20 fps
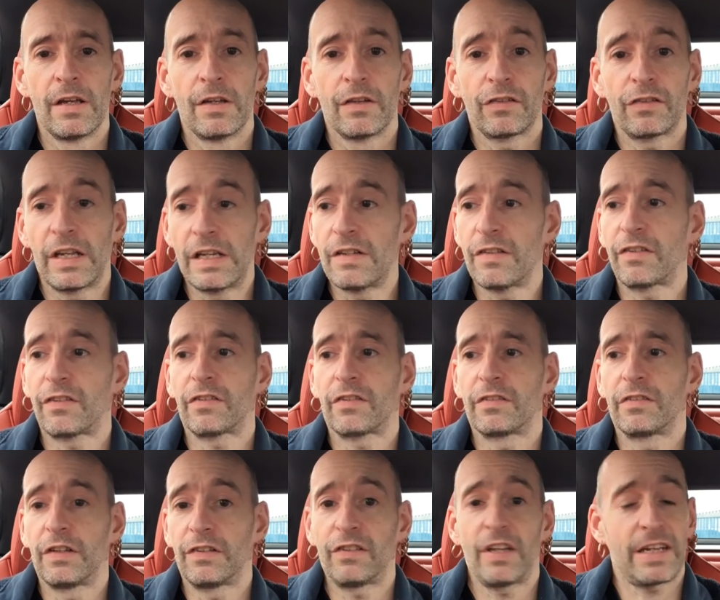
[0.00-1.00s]
since
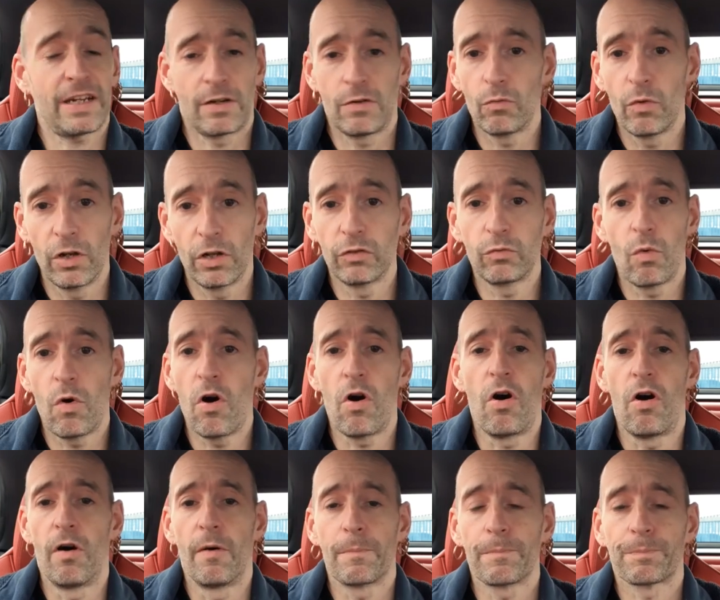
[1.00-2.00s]
the Second World
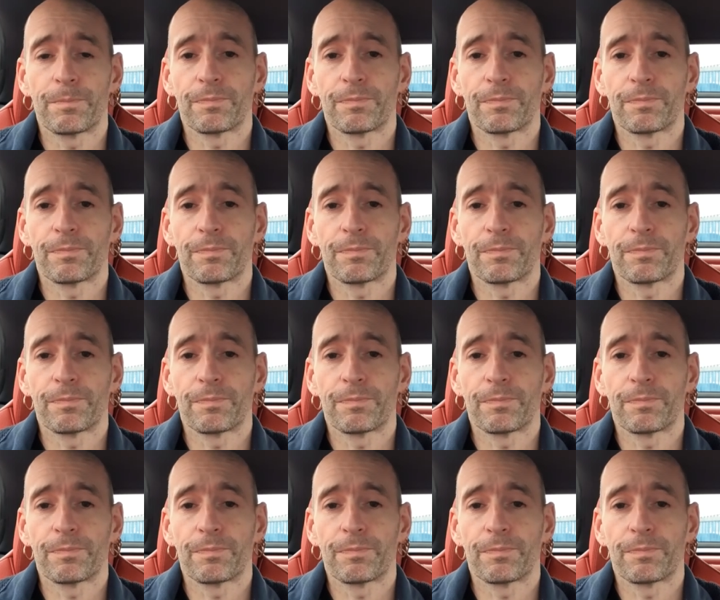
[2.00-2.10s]
War.